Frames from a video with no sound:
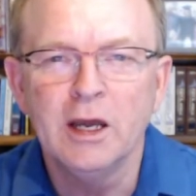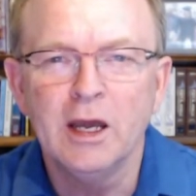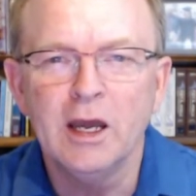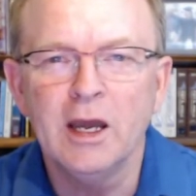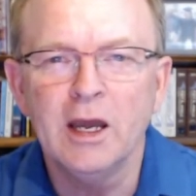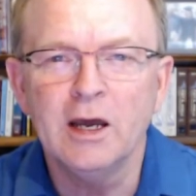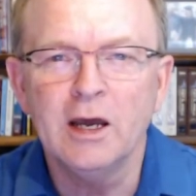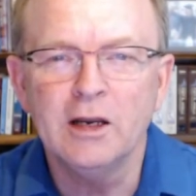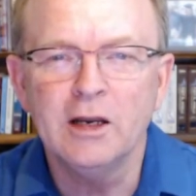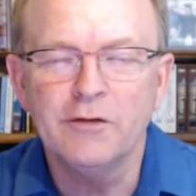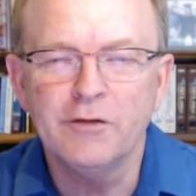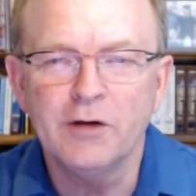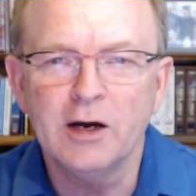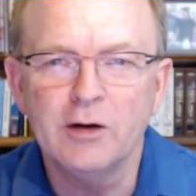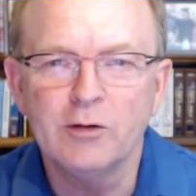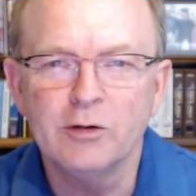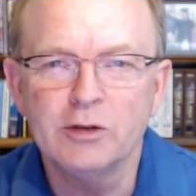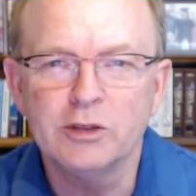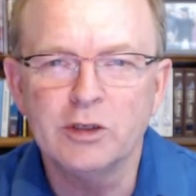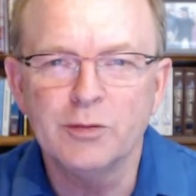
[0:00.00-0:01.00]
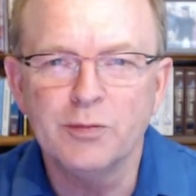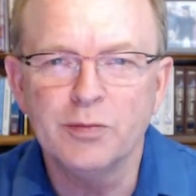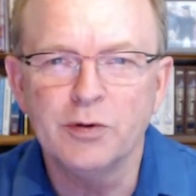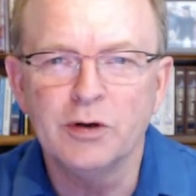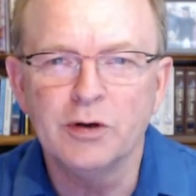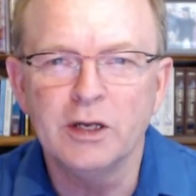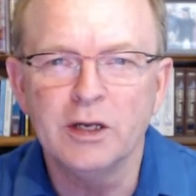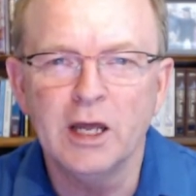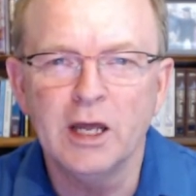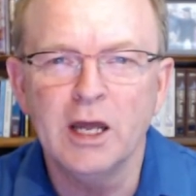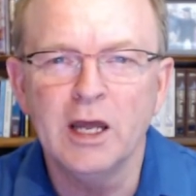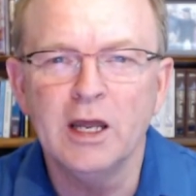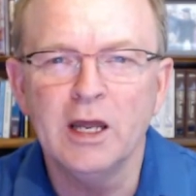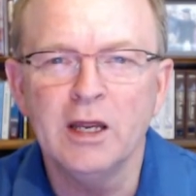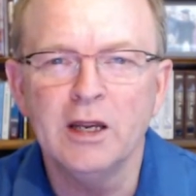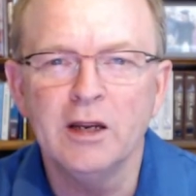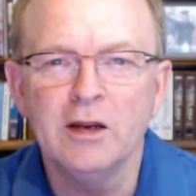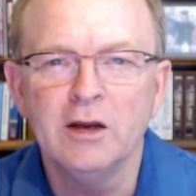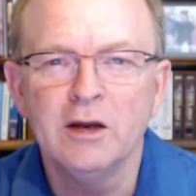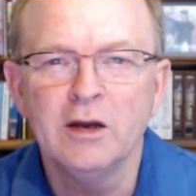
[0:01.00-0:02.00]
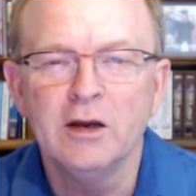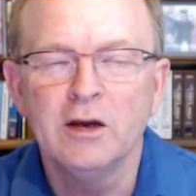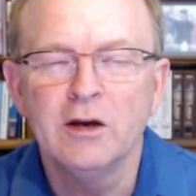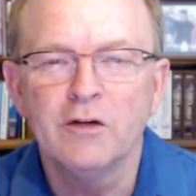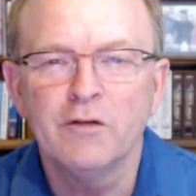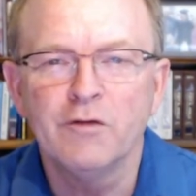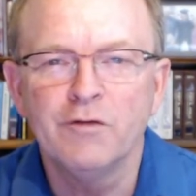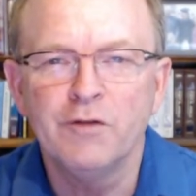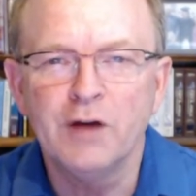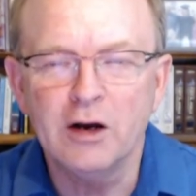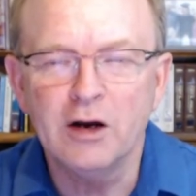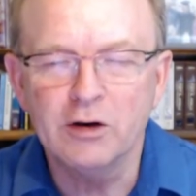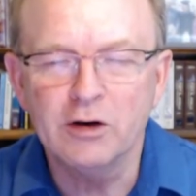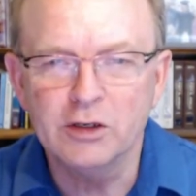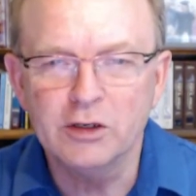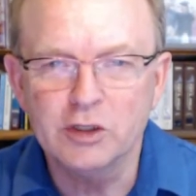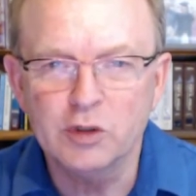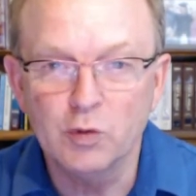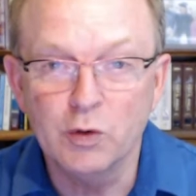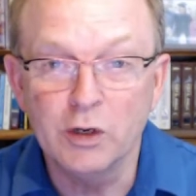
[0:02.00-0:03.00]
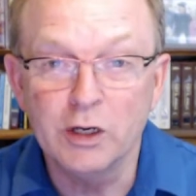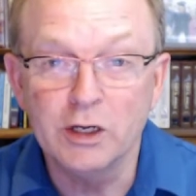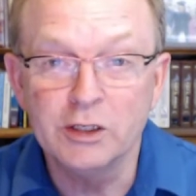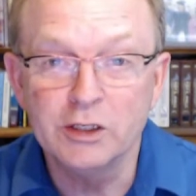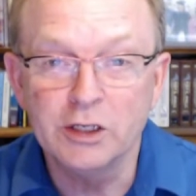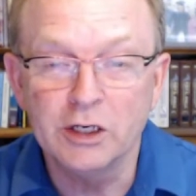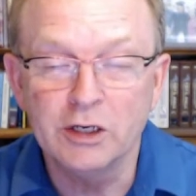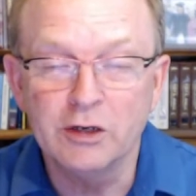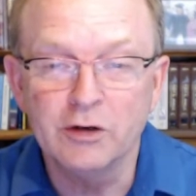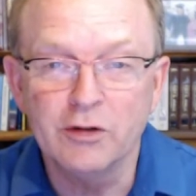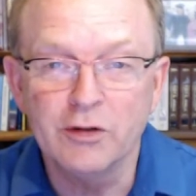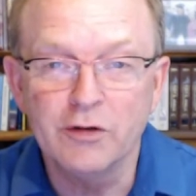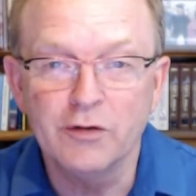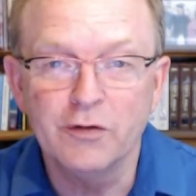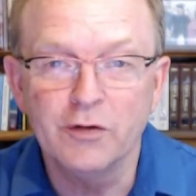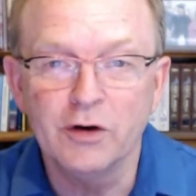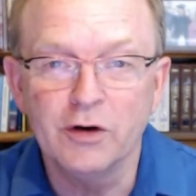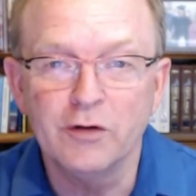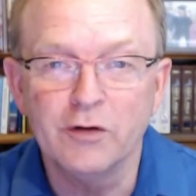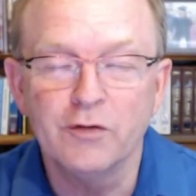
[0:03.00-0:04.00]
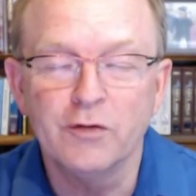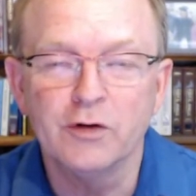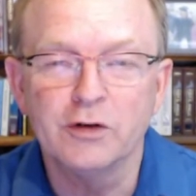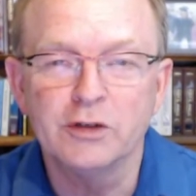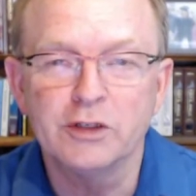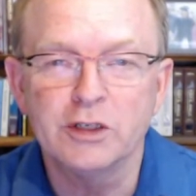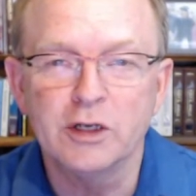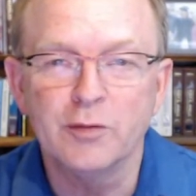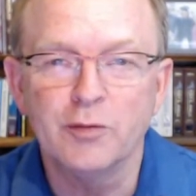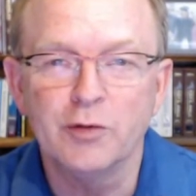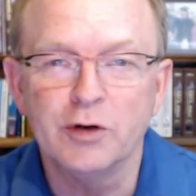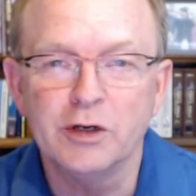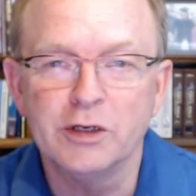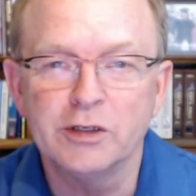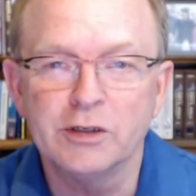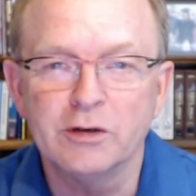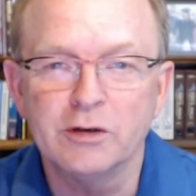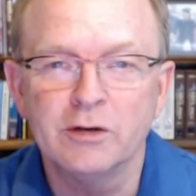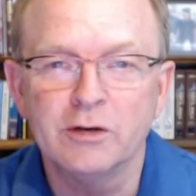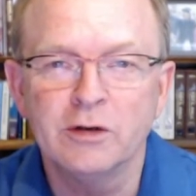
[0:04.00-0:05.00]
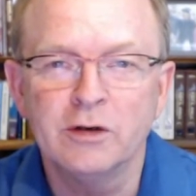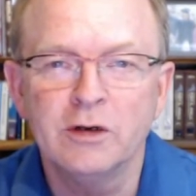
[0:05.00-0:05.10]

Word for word: and if I was to put a valgus wedge under the foot for some reason.